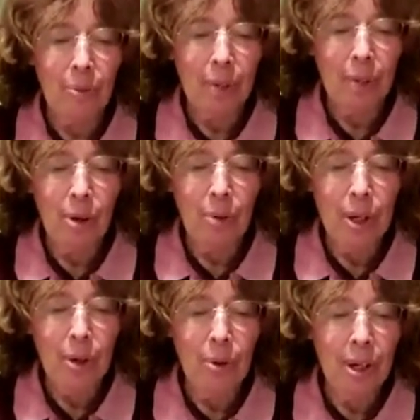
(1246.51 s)

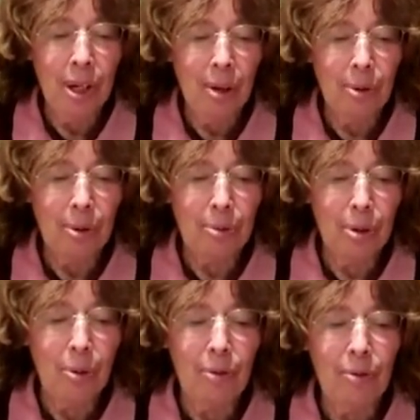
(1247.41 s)
go through
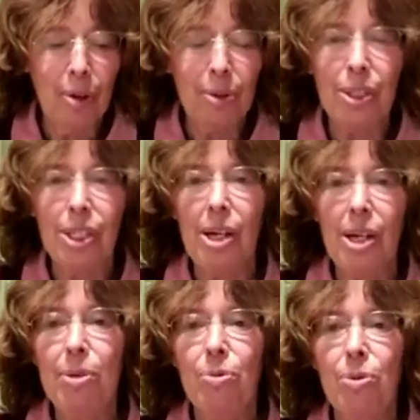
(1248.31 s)
avodas
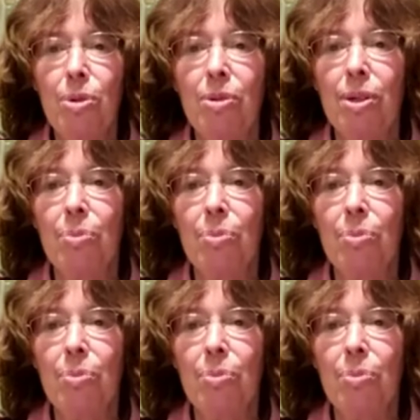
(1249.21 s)
habirurim.